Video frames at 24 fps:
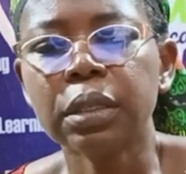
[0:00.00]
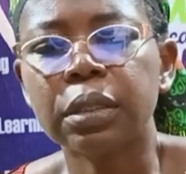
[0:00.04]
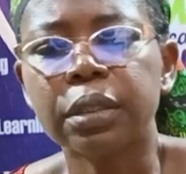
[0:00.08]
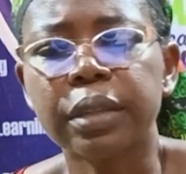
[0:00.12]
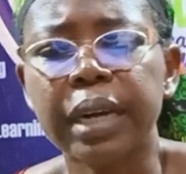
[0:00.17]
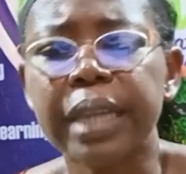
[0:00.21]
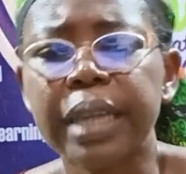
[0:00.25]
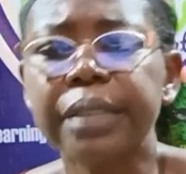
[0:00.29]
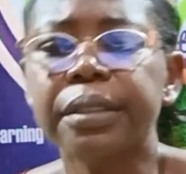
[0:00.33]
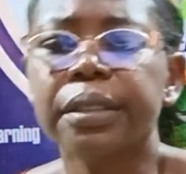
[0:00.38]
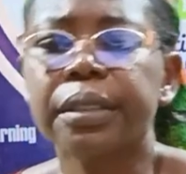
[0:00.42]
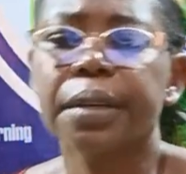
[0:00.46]

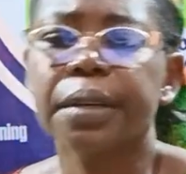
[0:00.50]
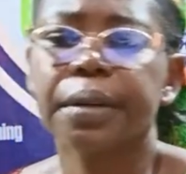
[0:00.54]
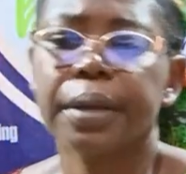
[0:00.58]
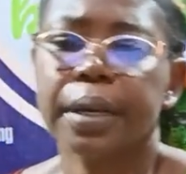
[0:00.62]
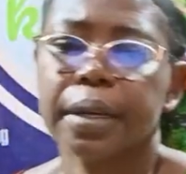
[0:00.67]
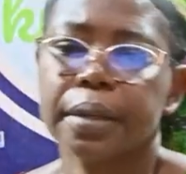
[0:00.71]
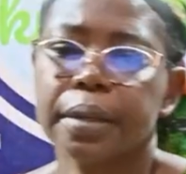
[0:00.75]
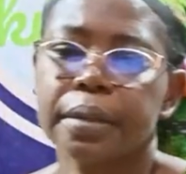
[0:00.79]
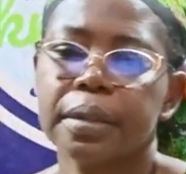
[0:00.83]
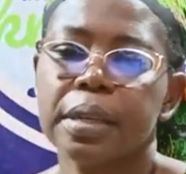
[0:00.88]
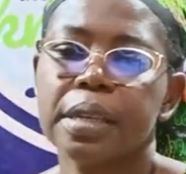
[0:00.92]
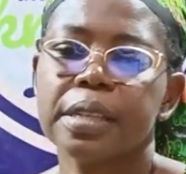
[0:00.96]

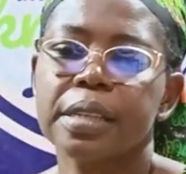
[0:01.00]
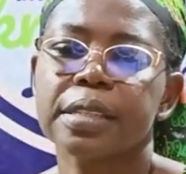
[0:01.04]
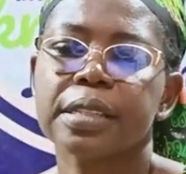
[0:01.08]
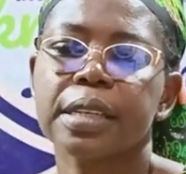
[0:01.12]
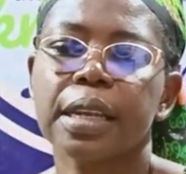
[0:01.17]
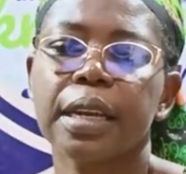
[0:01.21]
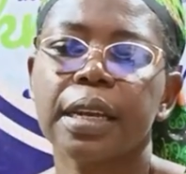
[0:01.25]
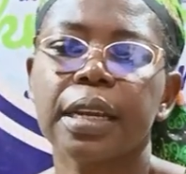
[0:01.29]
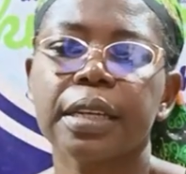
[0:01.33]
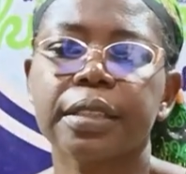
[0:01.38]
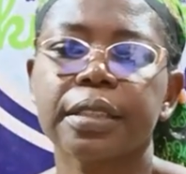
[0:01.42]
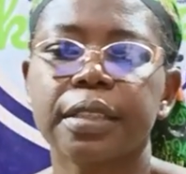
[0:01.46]
Criteria in
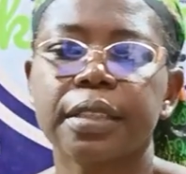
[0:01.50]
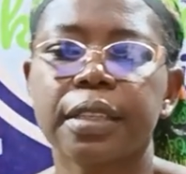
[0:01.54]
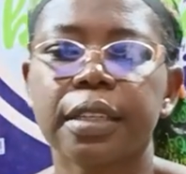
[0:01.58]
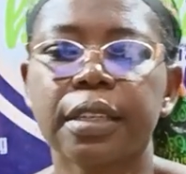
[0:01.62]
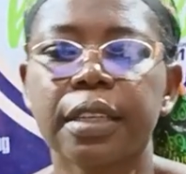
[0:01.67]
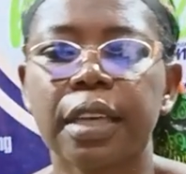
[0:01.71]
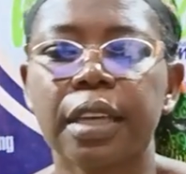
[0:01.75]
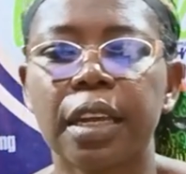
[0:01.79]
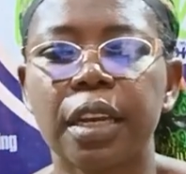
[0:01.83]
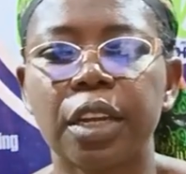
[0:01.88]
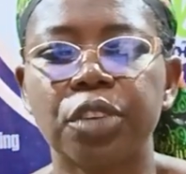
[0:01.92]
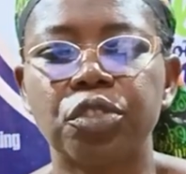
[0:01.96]

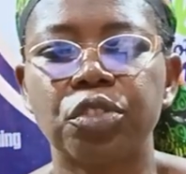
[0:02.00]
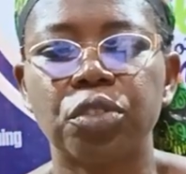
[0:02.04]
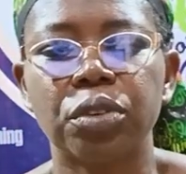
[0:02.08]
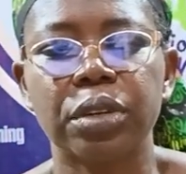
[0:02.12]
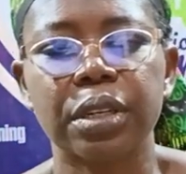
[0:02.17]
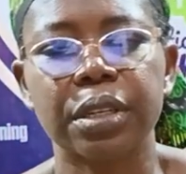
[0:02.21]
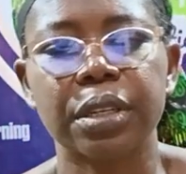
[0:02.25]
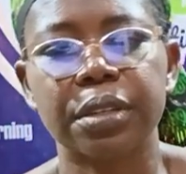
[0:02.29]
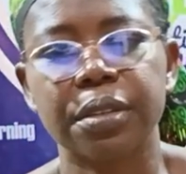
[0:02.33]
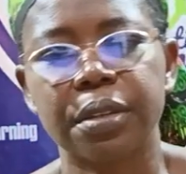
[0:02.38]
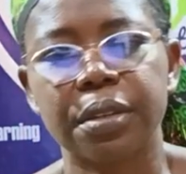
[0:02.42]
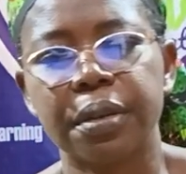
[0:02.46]
selecting
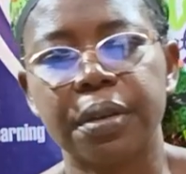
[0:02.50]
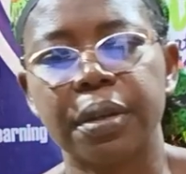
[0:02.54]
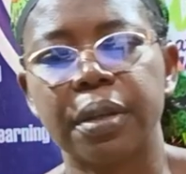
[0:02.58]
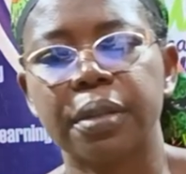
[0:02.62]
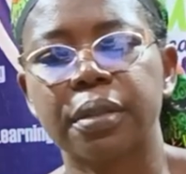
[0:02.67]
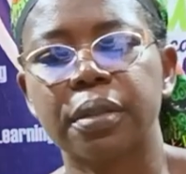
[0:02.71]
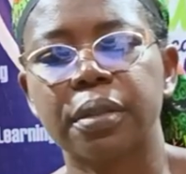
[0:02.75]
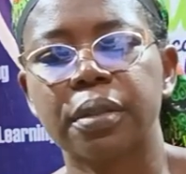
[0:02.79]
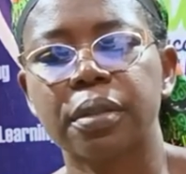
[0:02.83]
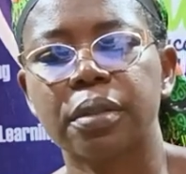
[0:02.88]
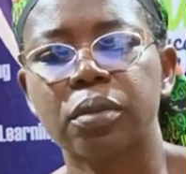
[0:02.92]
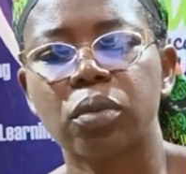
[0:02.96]
electronic
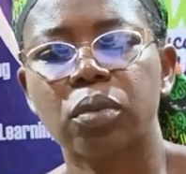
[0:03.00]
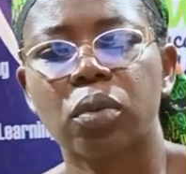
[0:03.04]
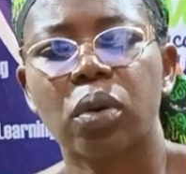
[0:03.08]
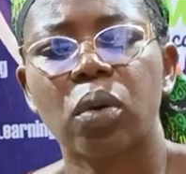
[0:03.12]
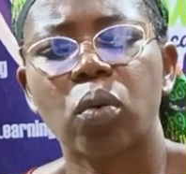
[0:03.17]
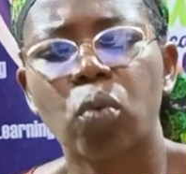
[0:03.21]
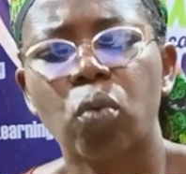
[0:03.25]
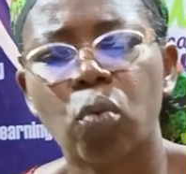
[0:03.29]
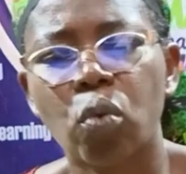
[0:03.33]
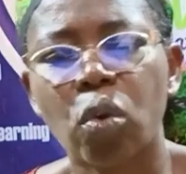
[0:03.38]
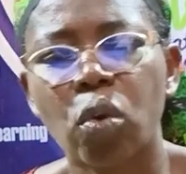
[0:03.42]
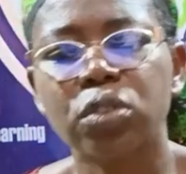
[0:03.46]
cereals.
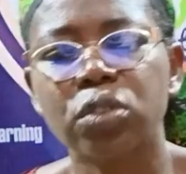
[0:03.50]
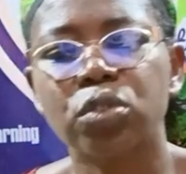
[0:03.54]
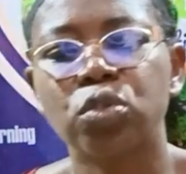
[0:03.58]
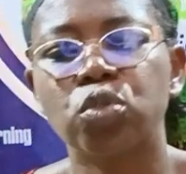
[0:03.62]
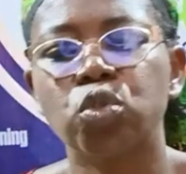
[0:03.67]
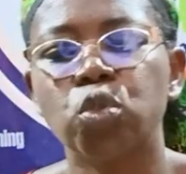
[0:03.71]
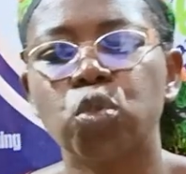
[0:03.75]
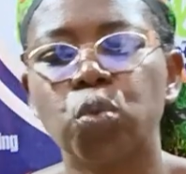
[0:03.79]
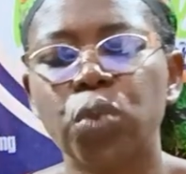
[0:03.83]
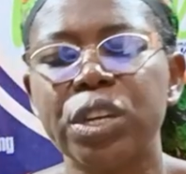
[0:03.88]
What do